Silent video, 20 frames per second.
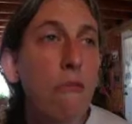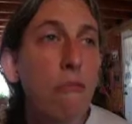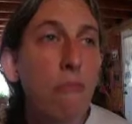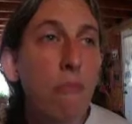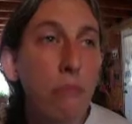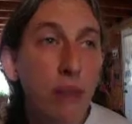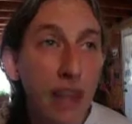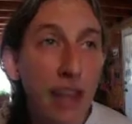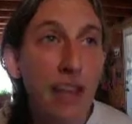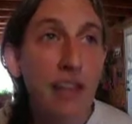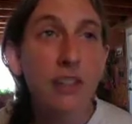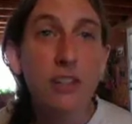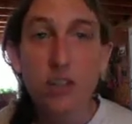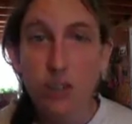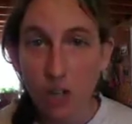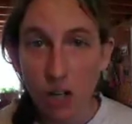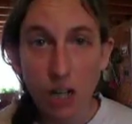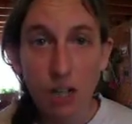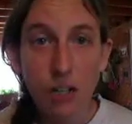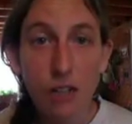black
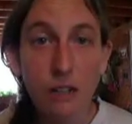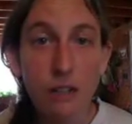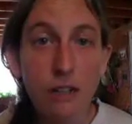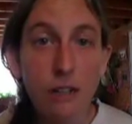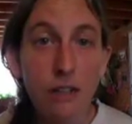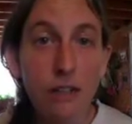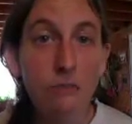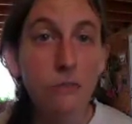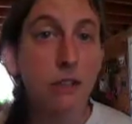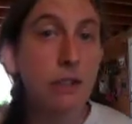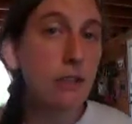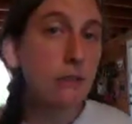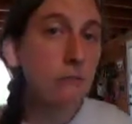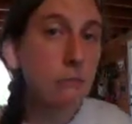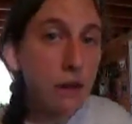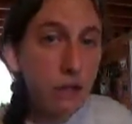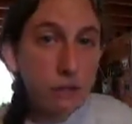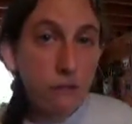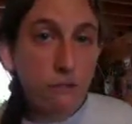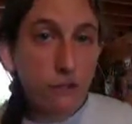shirt with
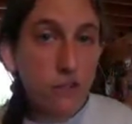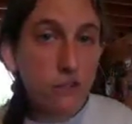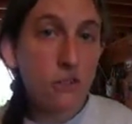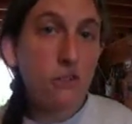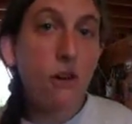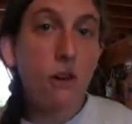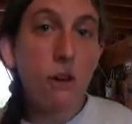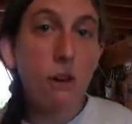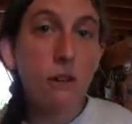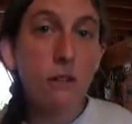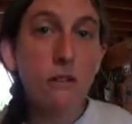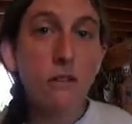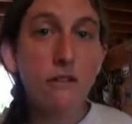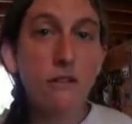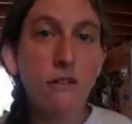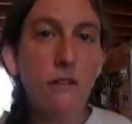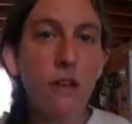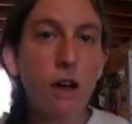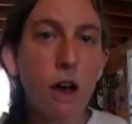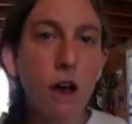Preservation Hall
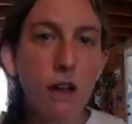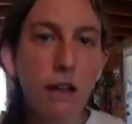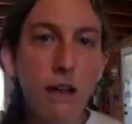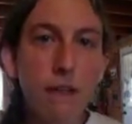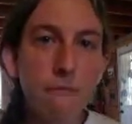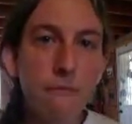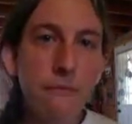on it,